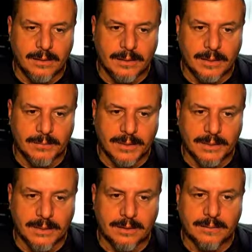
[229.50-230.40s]
Not a big
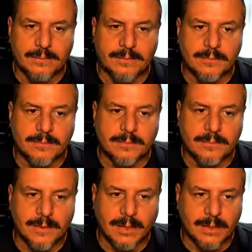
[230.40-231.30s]
deal.
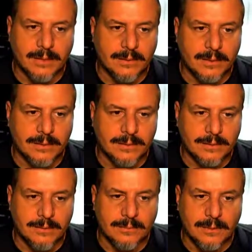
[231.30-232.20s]
I can
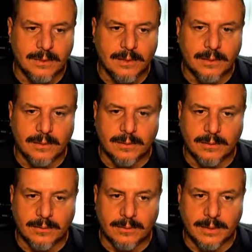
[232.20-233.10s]
also
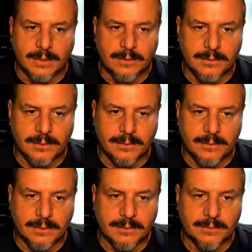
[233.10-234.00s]
create a new
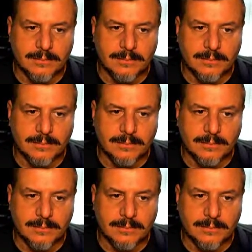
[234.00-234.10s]
user.